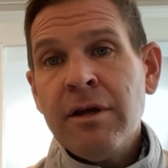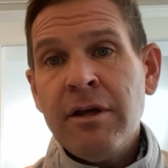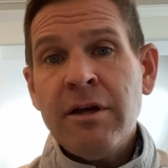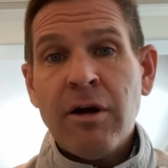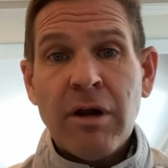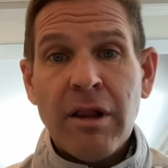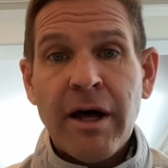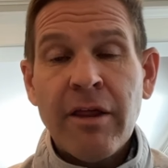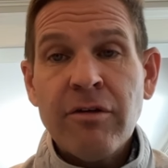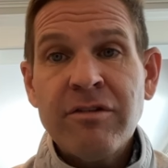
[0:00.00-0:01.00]
in a
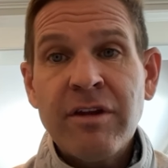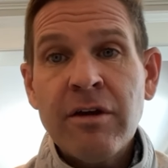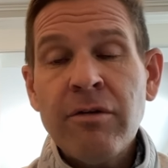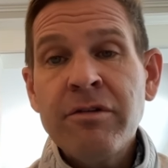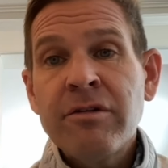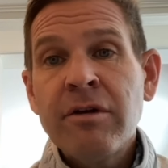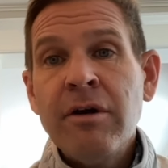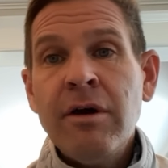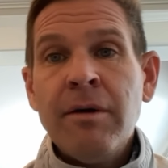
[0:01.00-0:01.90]
lot of those deals,